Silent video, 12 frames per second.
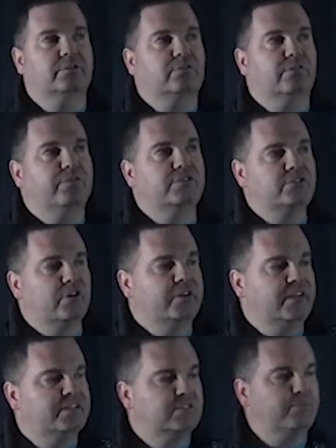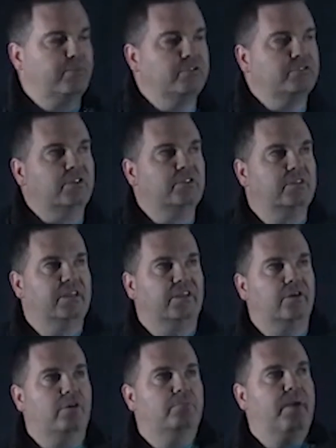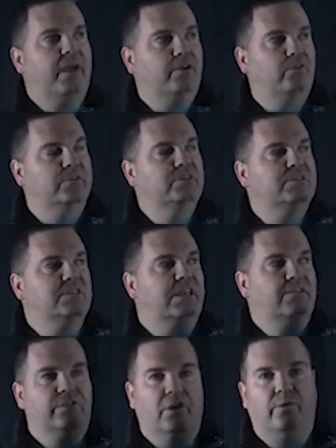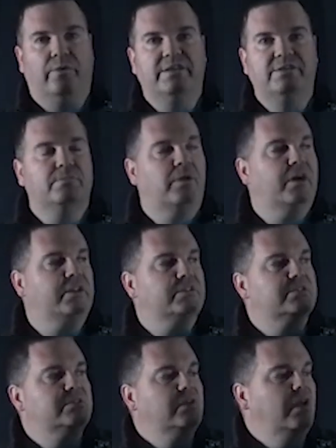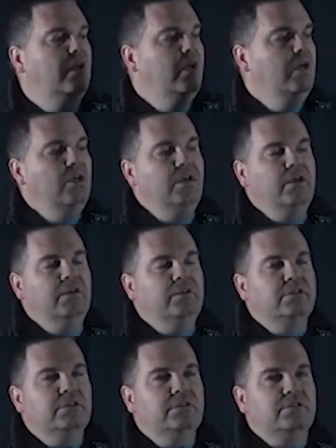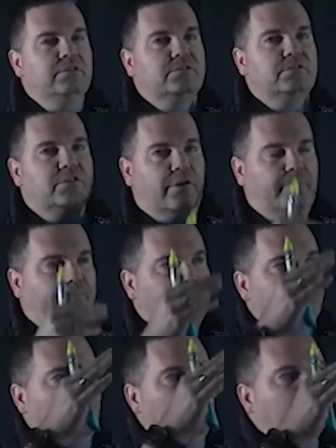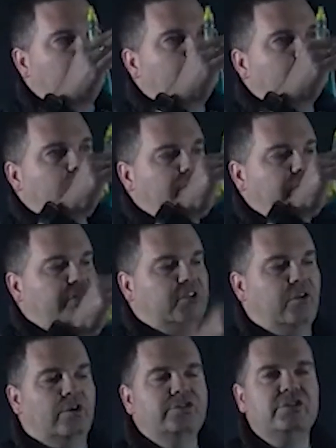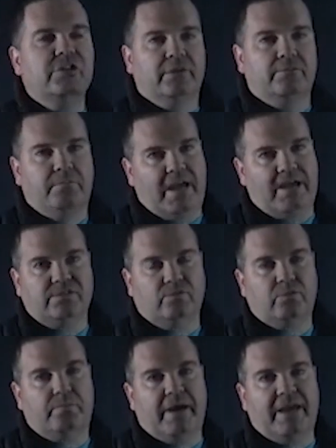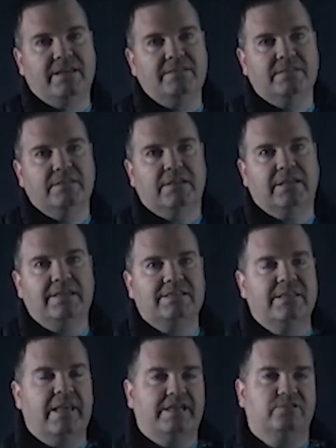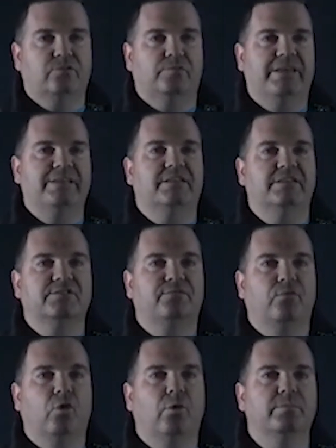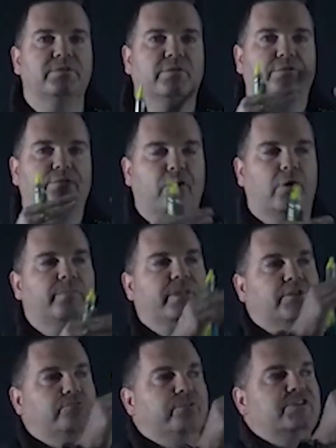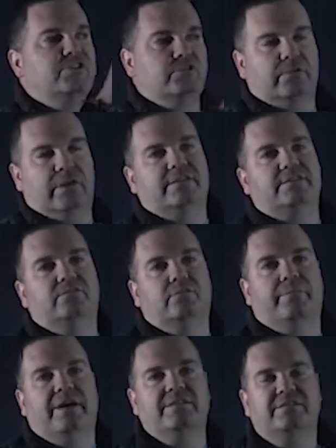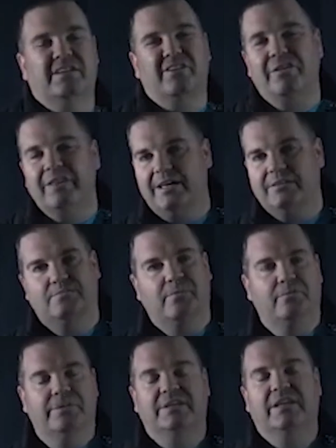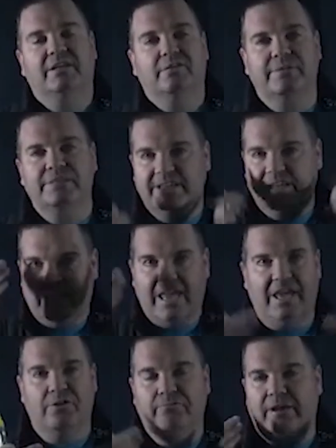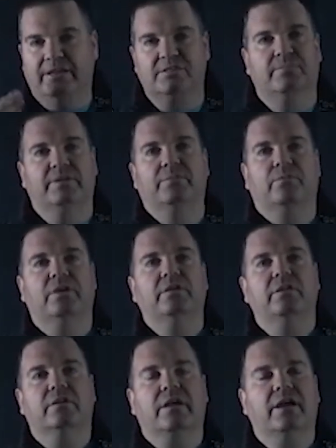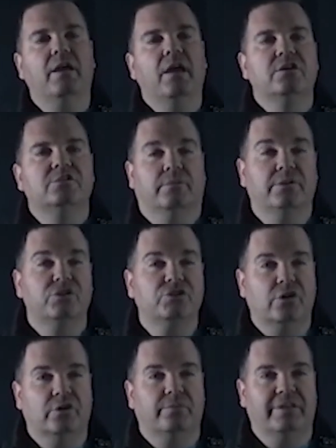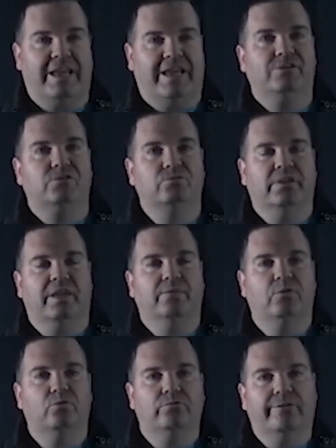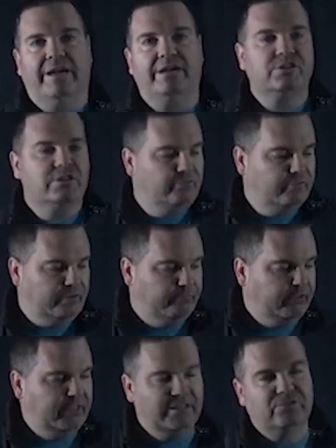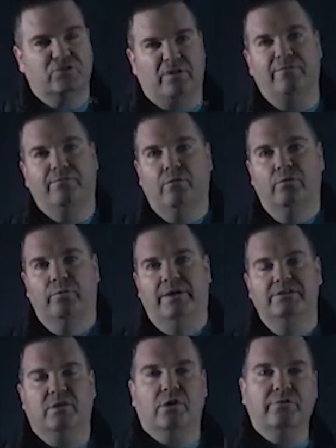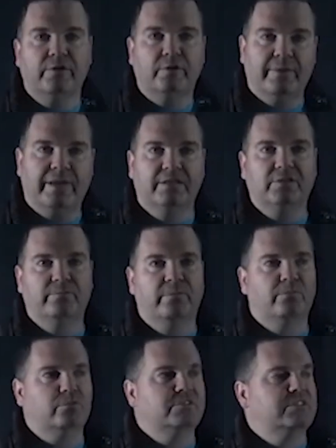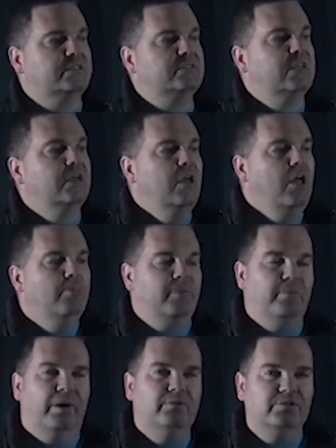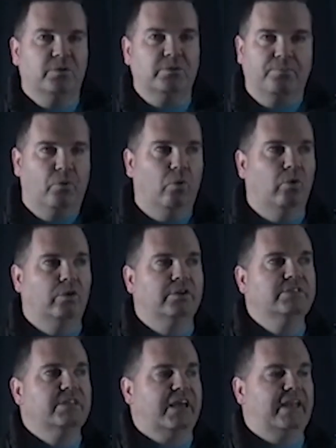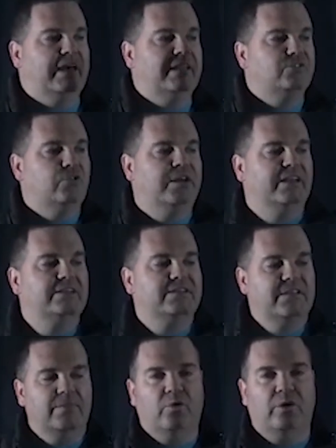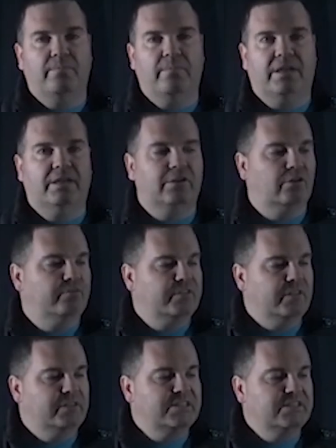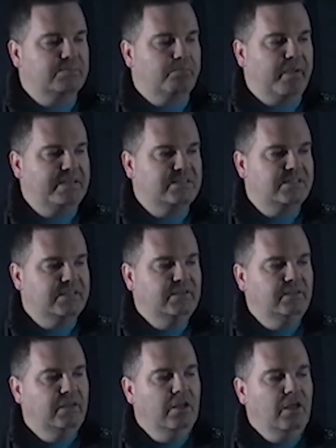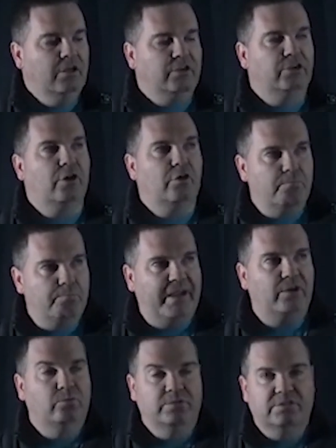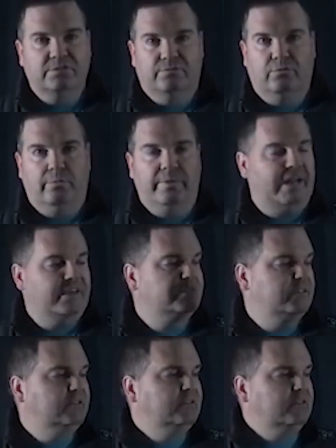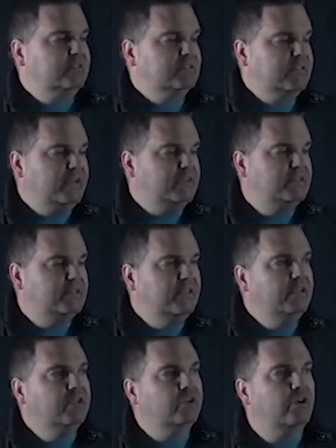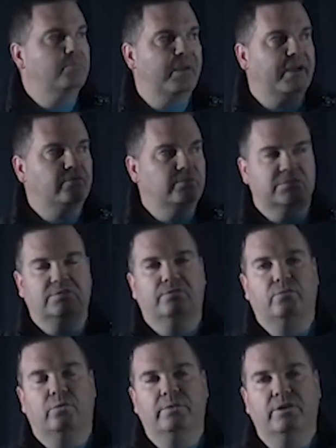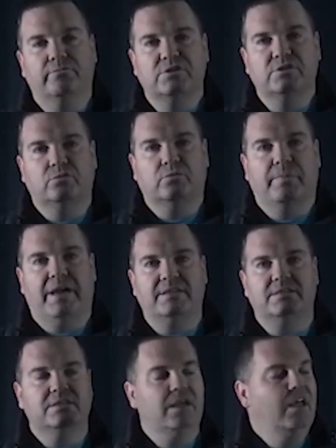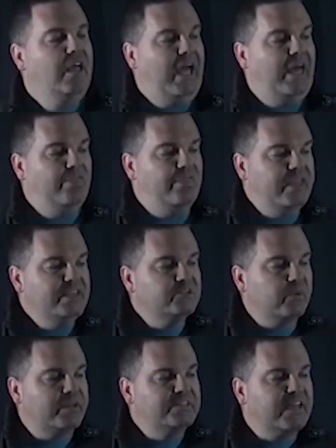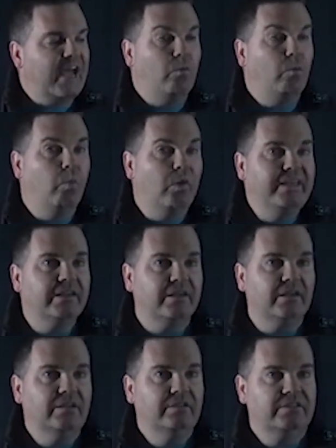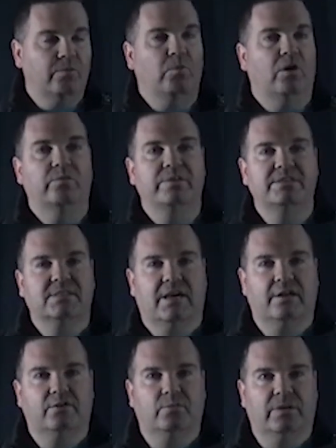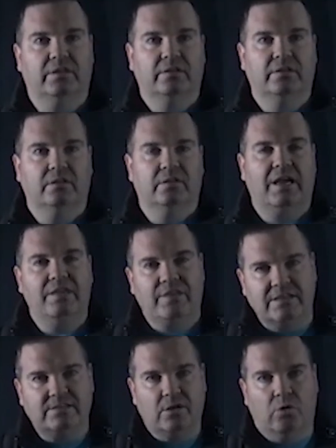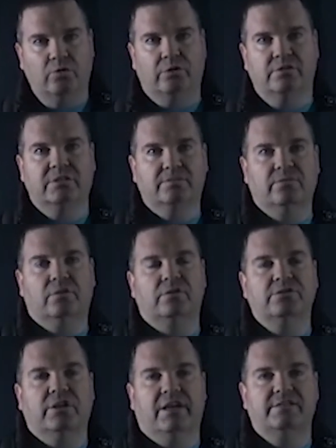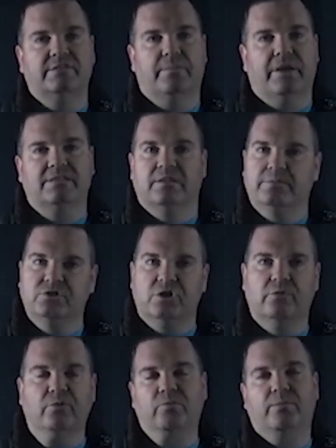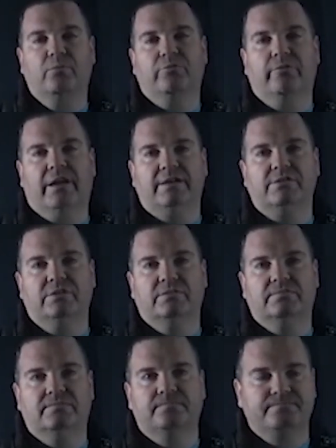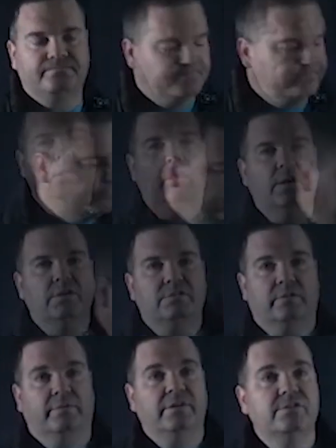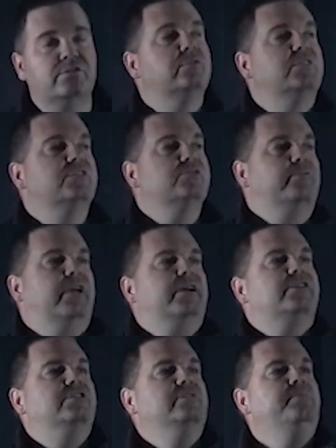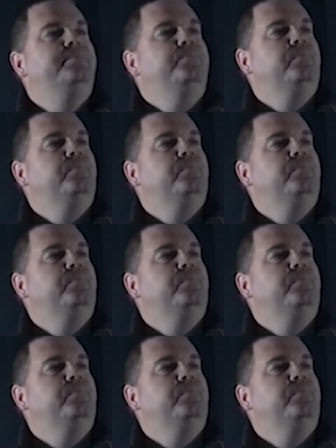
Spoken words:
So if it donates a proton, you then go backwards to get the OH minus. So the conjugate acid or base is the acid or base that is formed from the original acid or base. And I know that's probably a little bit to get your head around to begin with, okay? So I'm going to show you with an actual chemical reaction, a really straightforward one. So hopefully it'll make a little bit more sense. But you might just want to pause and try and understand what I mean here, that this base here can go backwards to form an acid. This acid here can go backwards to form the original base. And these ones are weaker than what we started with, okay? That's the whole concept of conjugate acid base. Let me show you with one more reaction. So I'm going to do this reaction.